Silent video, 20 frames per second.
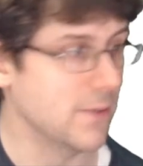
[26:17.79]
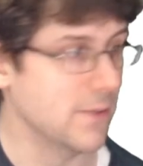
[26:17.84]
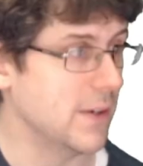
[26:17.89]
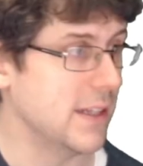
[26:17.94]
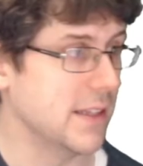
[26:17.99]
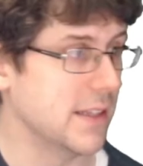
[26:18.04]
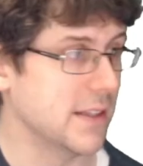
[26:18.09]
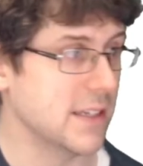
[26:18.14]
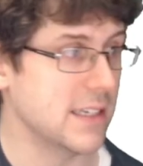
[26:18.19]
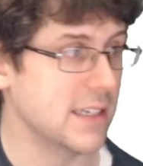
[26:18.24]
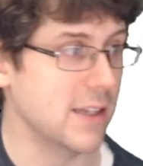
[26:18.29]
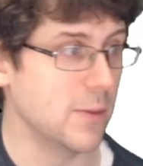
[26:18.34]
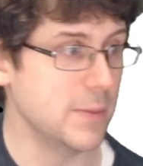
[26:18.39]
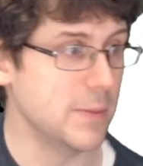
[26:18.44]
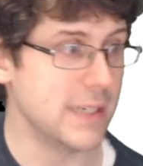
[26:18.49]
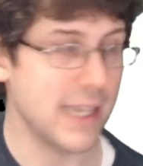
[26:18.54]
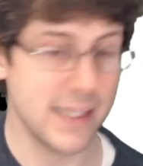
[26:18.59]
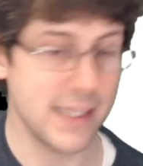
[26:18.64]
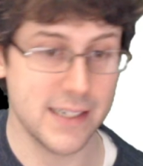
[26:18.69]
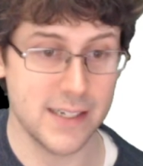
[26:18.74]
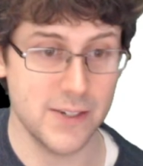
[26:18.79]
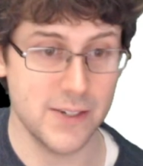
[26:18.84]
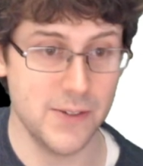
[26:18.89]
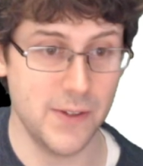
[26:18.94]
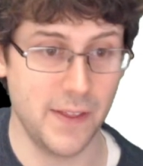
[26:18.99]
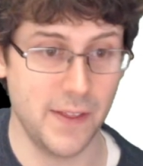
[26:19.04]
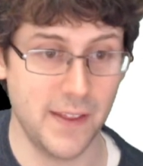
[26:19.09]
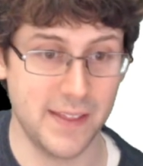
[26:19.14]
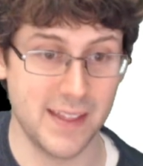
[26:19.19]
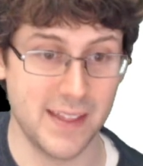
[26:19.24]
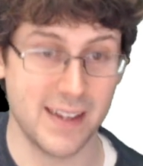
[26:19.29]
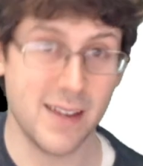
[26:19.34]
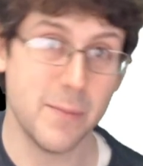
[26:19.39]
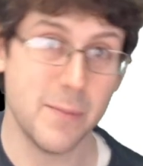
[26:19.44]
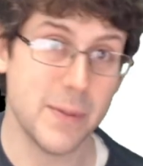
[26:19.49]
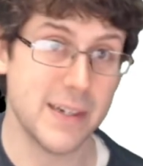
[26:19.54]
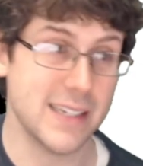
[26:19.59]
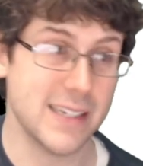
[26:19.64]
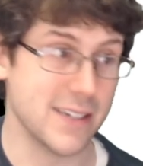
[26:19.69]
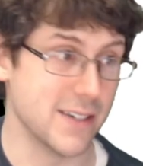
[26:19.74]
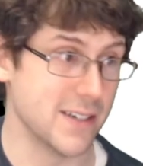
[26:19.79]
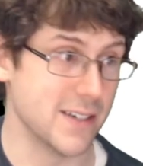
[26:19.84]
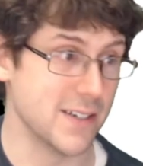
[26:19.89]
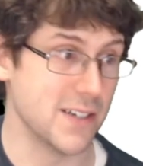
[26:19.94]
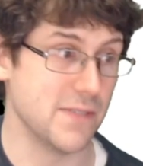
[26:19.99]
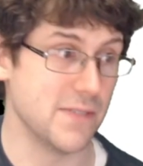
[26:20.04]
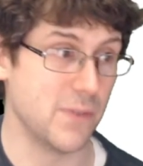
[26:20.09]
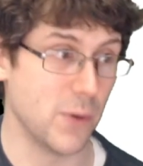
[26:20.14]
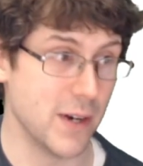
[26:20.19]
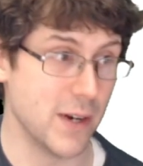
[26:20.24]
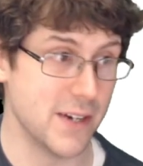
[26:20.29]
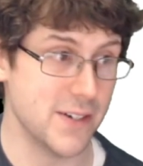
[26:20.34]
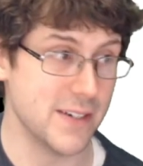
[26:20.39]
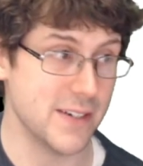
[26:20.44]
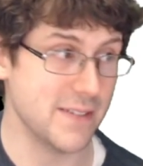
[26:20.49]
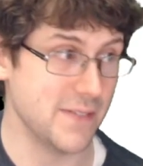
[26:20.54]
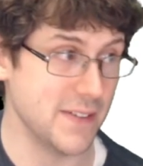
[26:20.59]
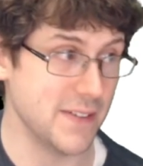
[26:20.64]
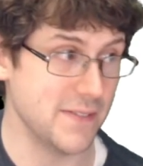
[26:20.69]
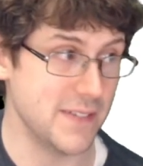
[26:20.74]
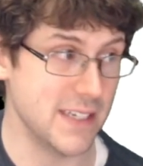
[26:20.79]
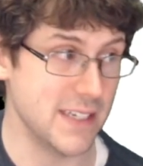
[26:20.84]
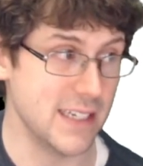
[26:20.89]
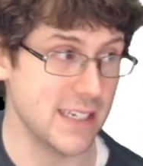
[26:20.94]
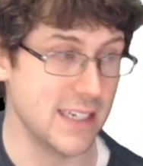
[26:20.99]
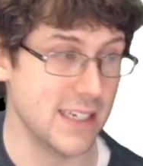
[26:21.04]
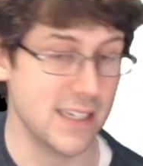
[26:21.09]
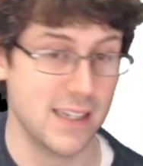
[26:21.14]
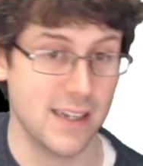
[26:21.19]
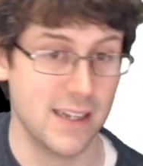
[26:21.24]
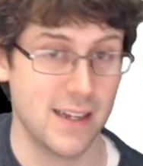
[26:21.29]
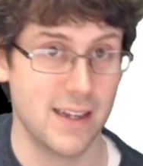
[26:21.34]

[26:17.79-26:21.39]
Well, the slope tells you that the company earns 415